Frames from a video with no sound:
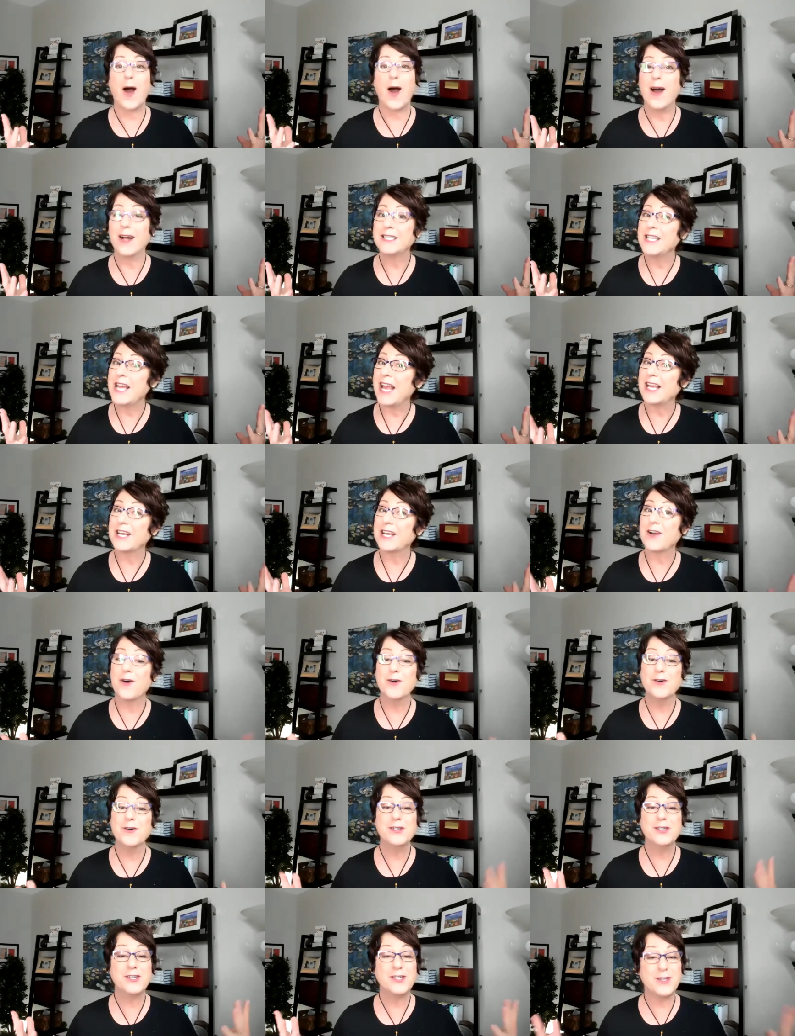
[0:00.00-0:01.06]
take
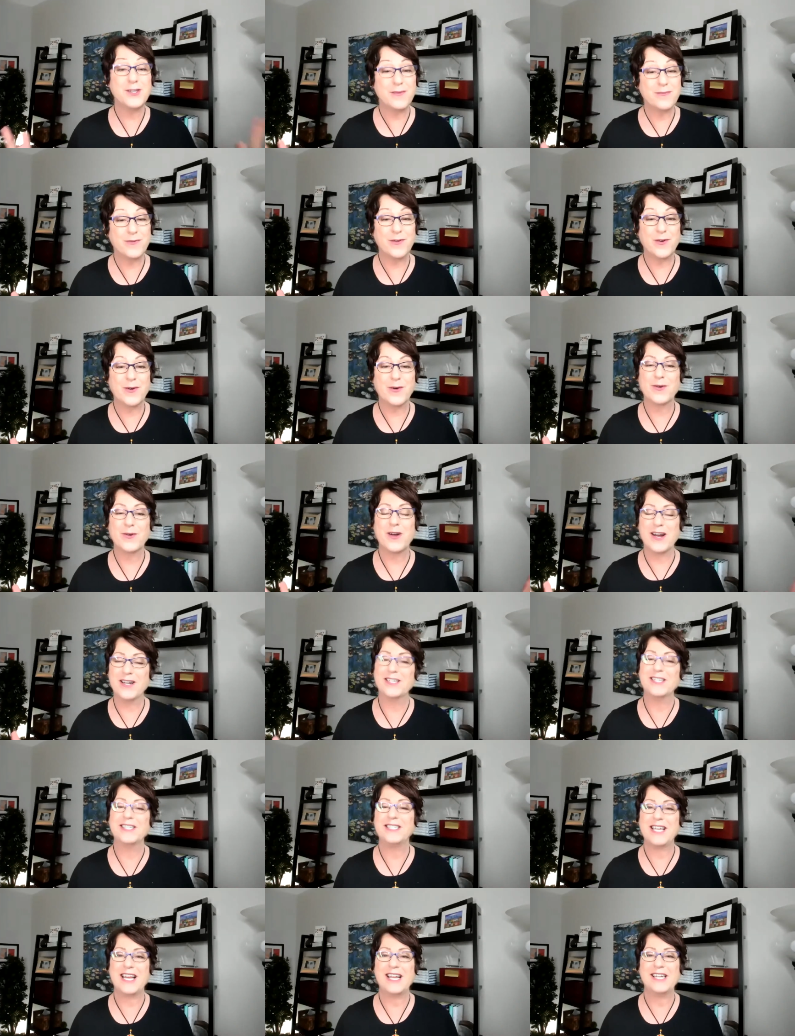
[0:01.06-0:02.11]
ownership for on
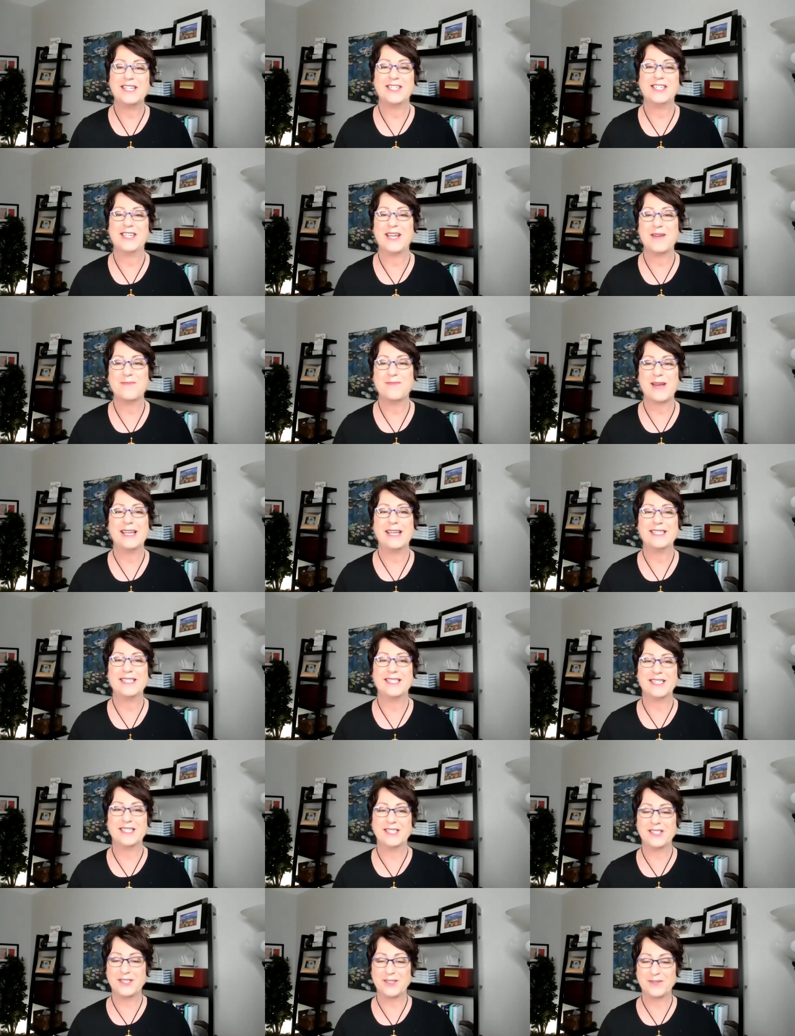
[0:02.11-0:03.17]
a day-to-day
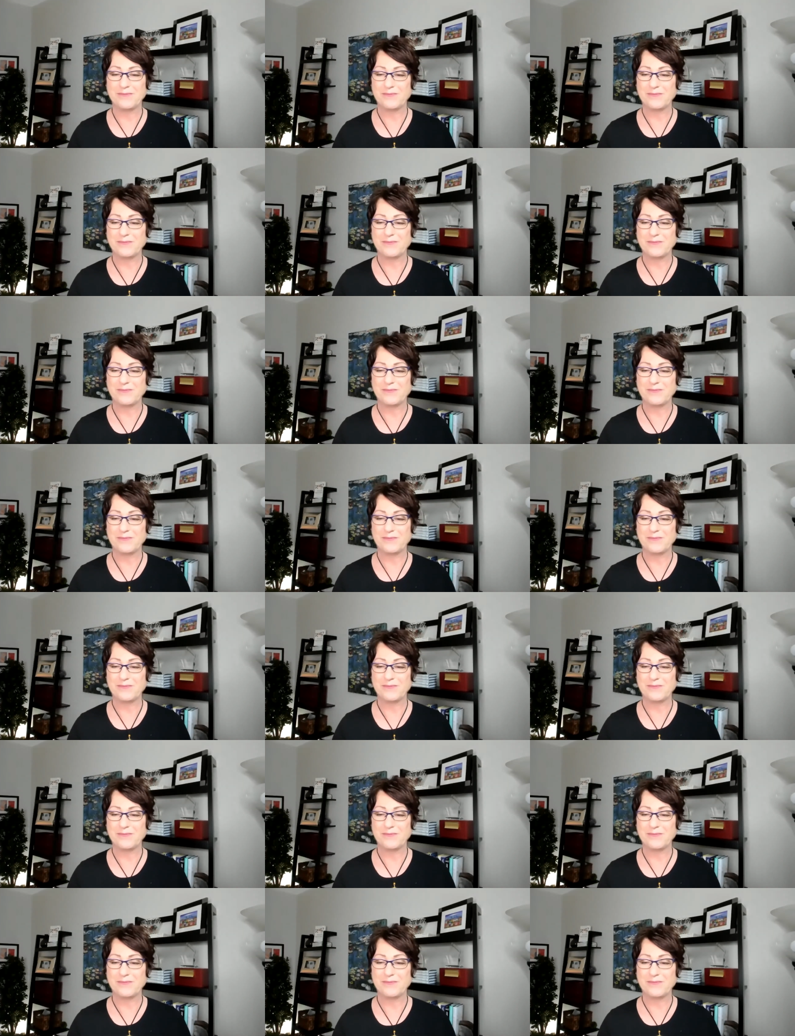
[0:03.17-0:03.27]
basis.